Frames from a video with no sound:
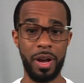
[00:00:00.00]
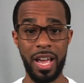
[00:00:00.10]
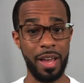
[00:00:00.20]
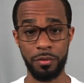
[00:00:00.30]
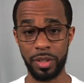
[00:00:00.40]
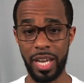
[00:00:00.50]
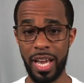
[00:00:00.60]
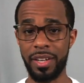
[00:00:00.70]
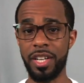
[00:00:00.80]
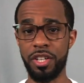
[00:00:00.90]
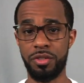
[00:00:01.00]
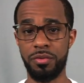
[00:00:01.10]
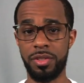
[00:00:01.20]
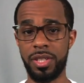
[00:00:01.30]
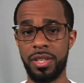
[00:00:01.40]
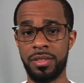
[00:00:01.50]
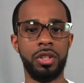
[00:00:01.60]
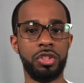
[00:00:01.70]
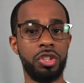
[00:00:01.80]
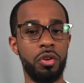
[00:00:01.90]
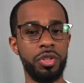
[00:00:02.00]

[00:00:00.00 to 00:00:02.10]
I haven't really had any issues since. So